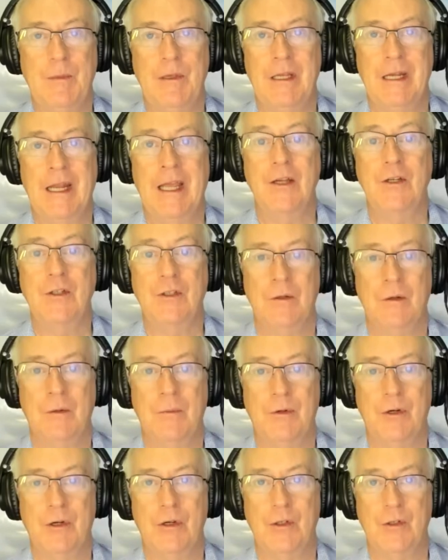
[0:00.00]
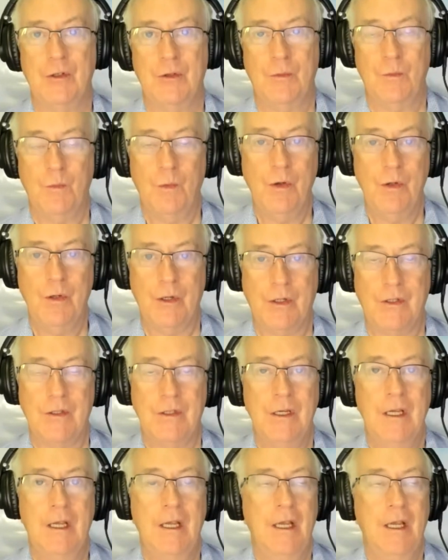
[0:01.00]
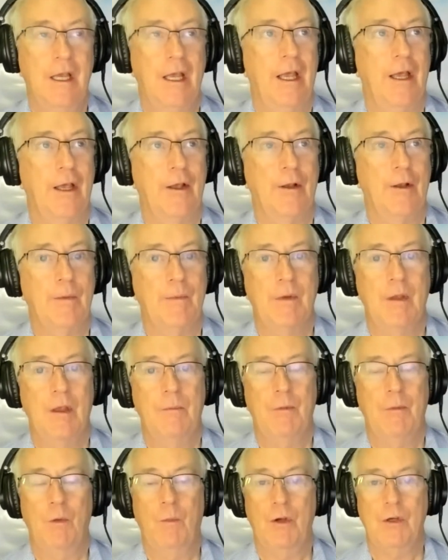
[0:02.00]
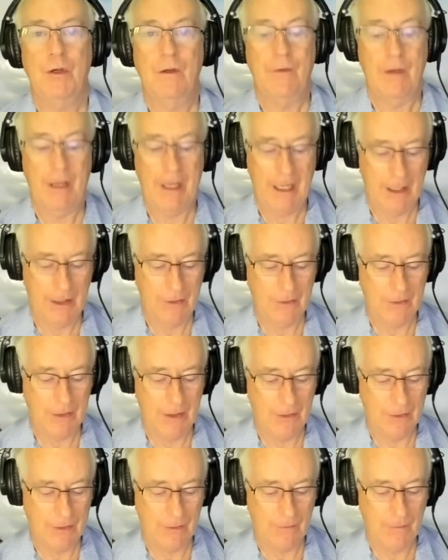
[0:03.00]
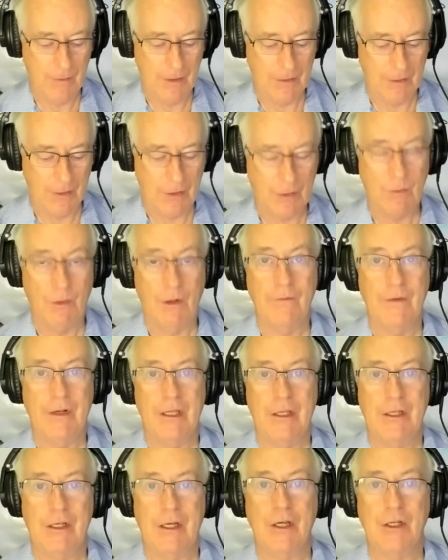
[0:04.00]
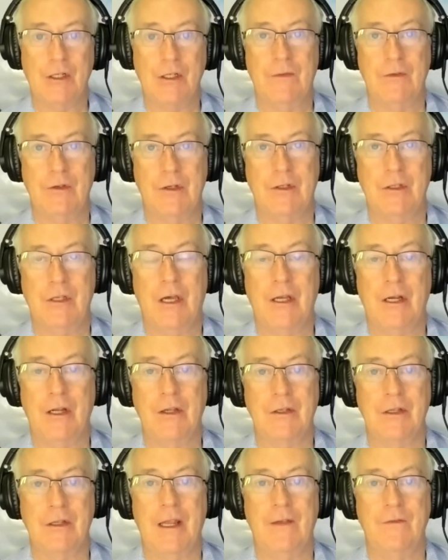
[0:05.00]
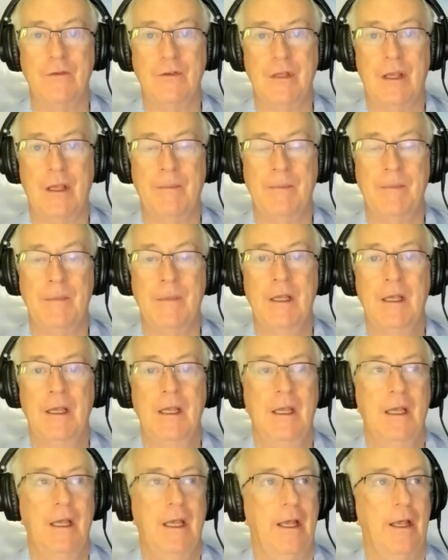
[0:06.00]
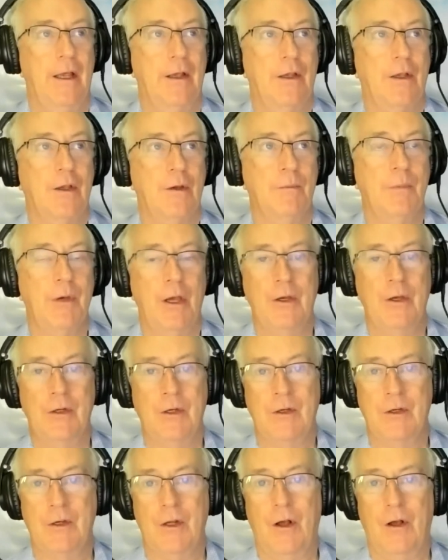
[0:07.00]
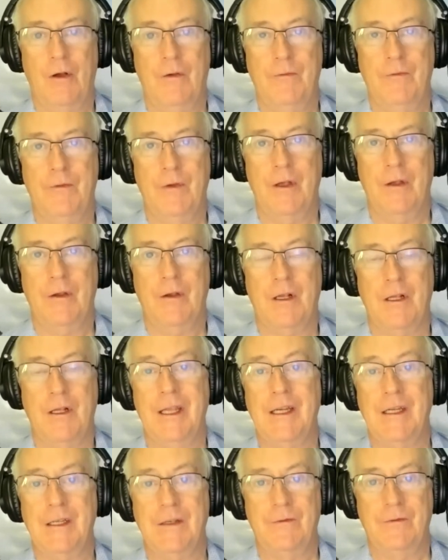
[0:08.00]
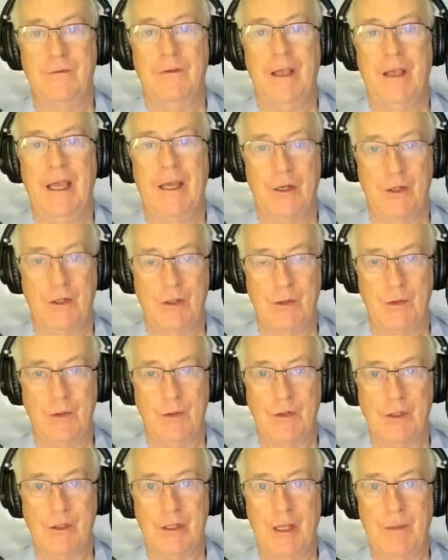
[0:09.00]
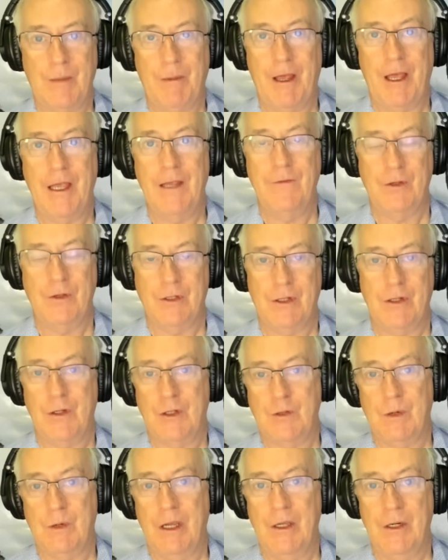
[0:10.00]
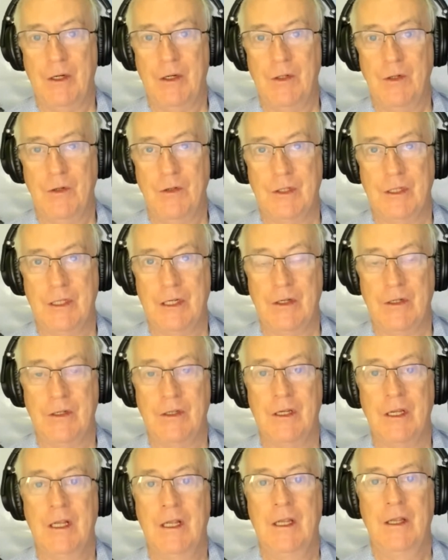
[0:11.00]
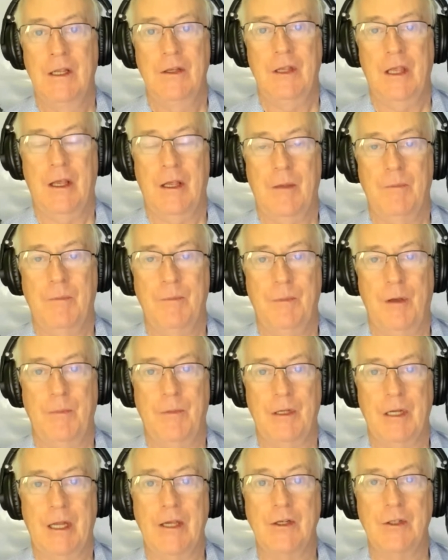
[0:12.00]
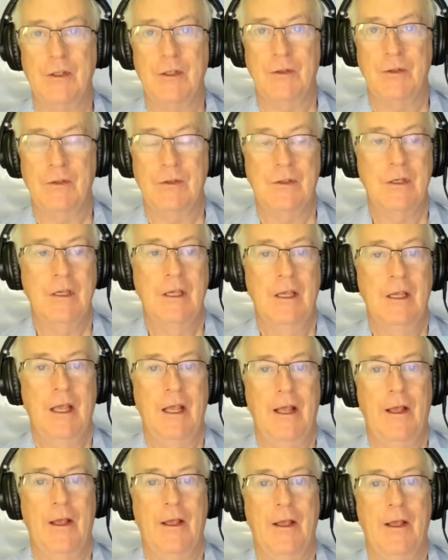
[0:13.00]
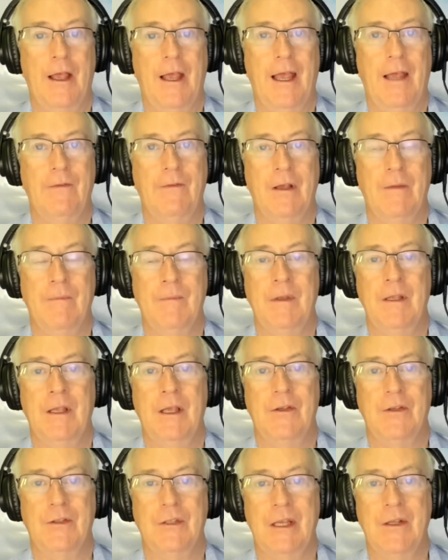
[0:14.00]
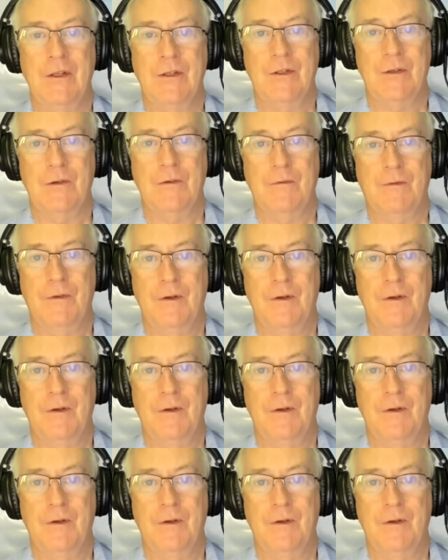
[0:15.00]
an Asian approach that worked. Um, but what you've had is, is, a, is a strong validation of societies that have some uh, component of uh, collective attitudes to their behaviour. So the Australian and New Zealand uh, populations Uh, have a, a sense of